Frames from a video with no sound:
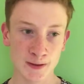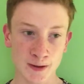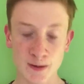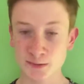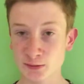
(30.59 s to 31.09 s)

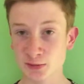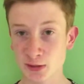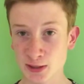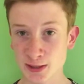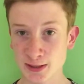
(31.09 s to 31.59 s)
Arsenal took
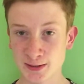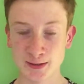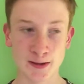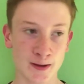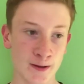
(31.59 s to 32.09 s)
the lead
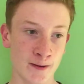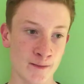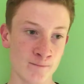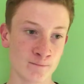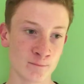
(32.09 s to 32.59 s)

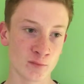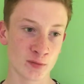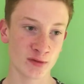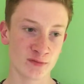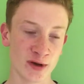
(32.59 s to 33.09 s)
from a
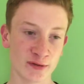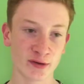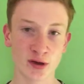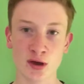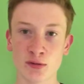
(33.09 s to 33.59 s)

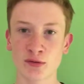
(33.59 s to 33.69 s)
deflected goal.